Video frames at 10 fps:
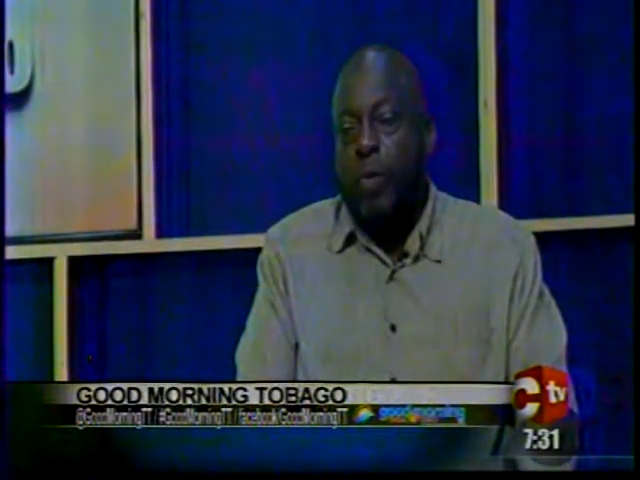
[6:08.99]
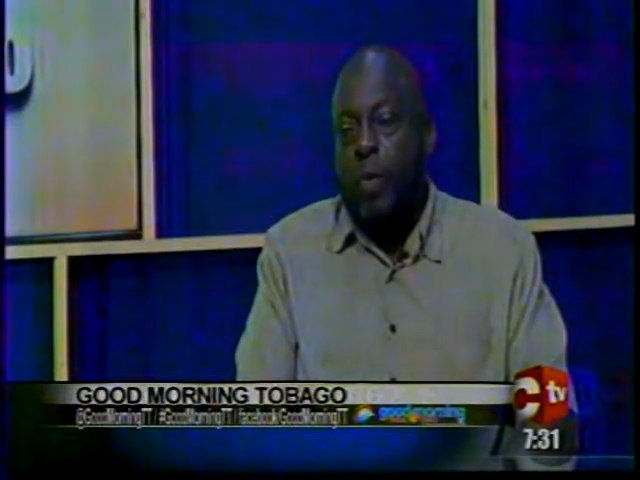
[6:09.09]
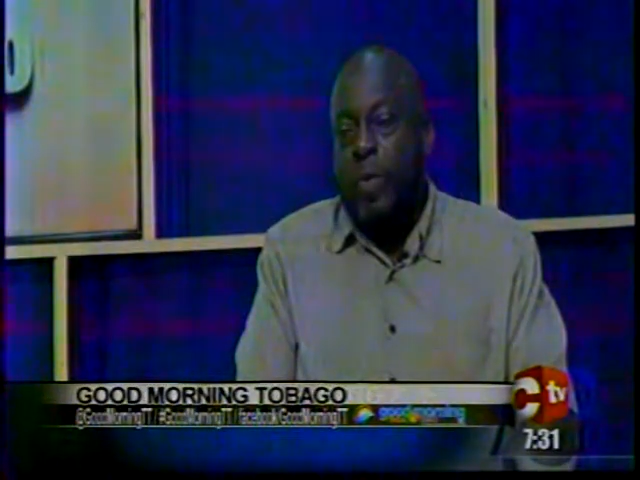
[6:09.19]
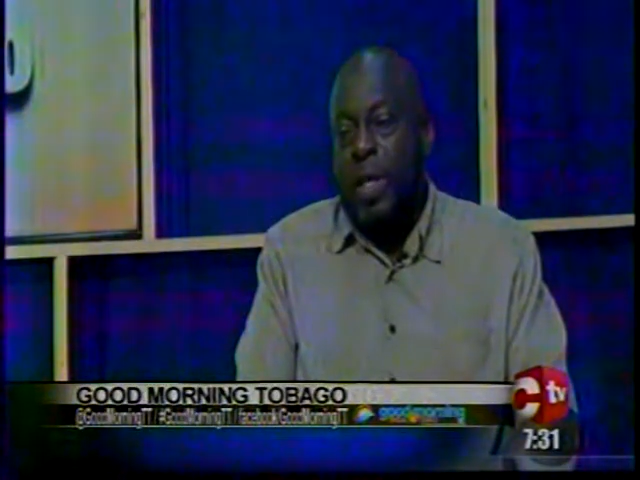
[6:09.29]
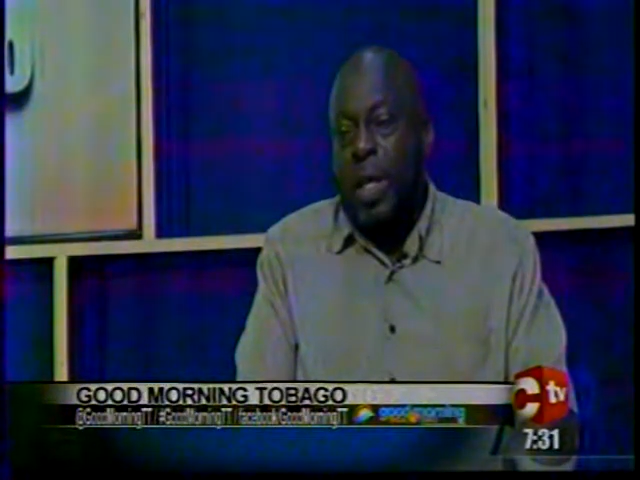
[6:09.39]
We
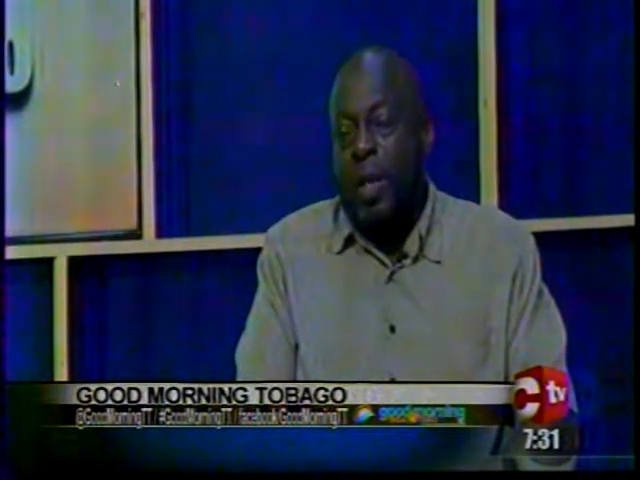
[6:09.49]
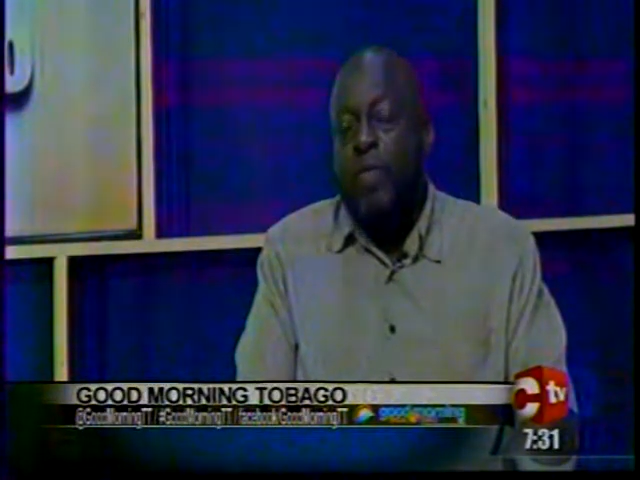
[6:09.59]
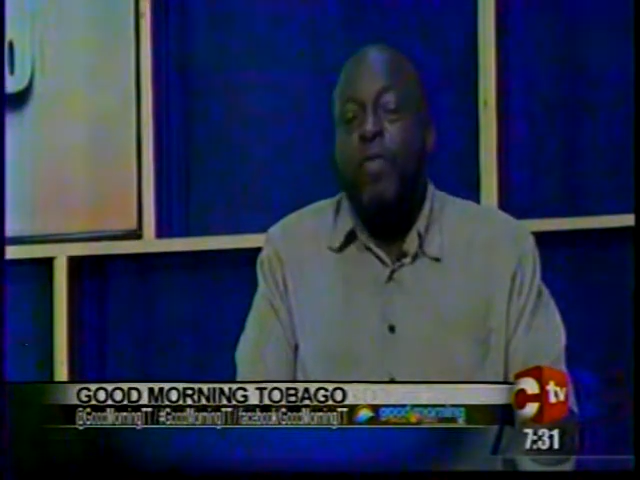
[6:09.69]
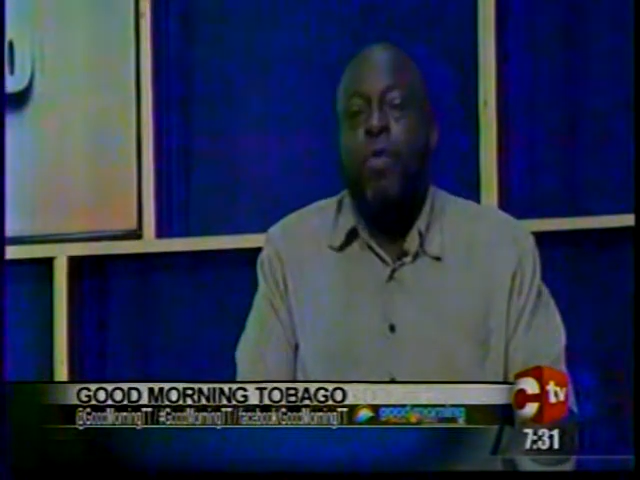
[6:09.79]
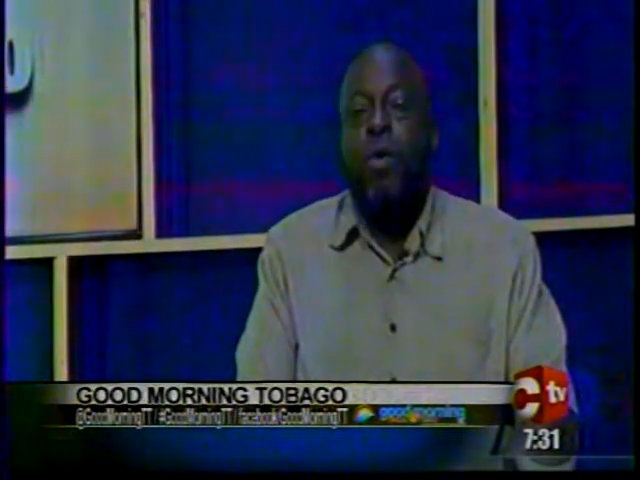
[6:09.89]
were hearing
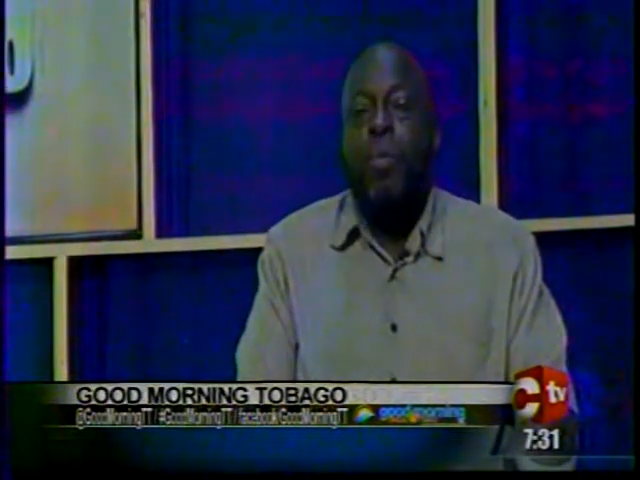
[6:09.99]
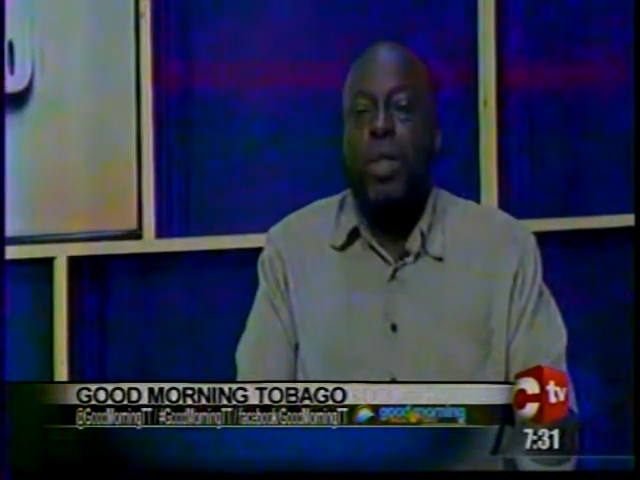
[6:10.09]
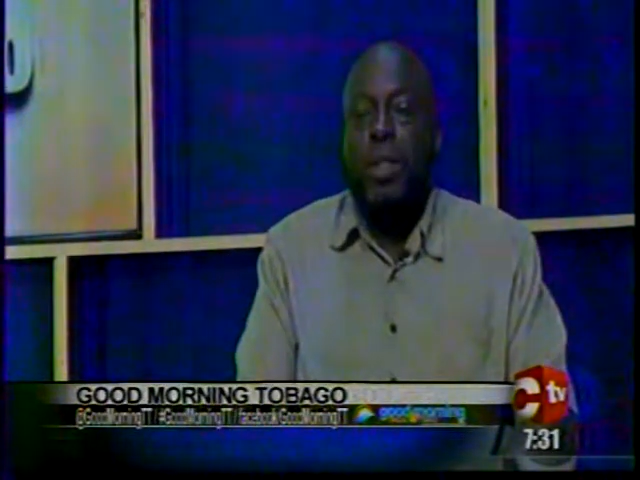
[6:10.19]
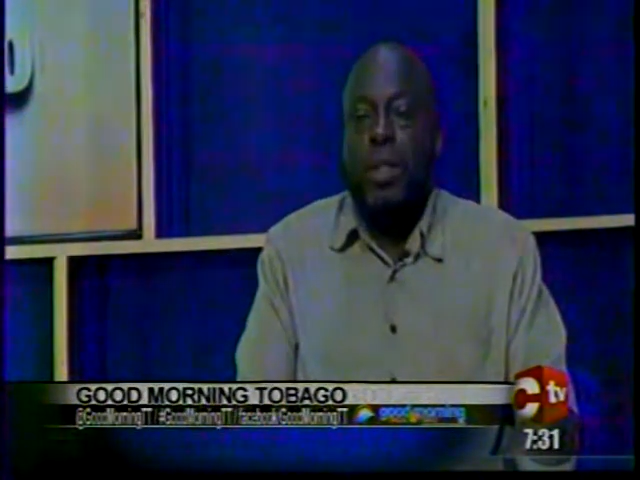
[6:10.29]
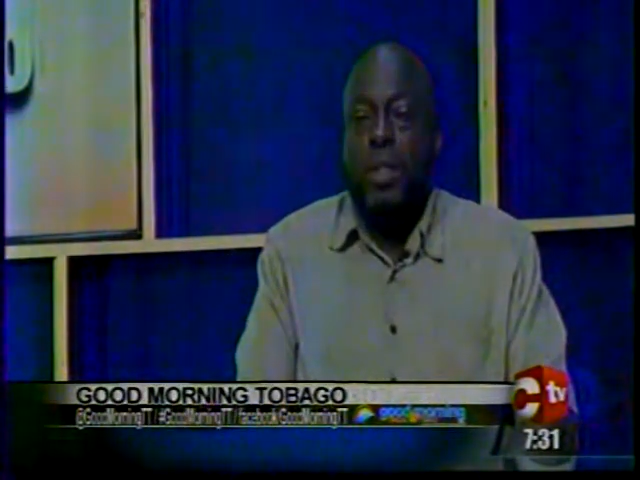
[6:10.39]
4
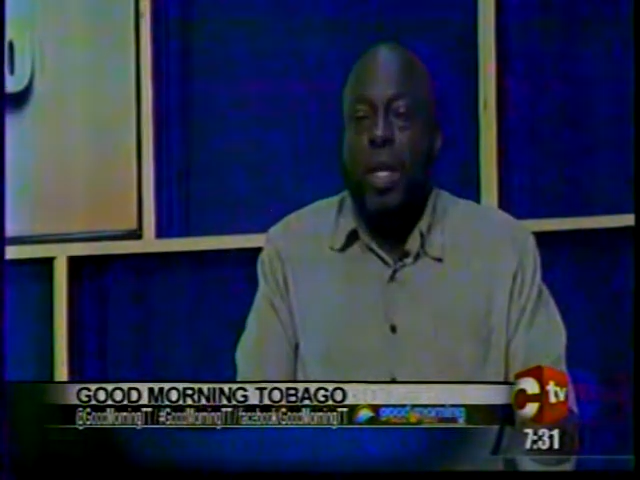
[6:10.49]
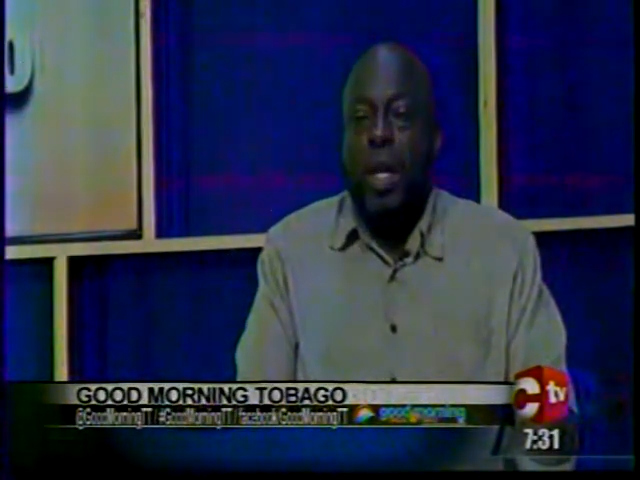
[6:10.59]
months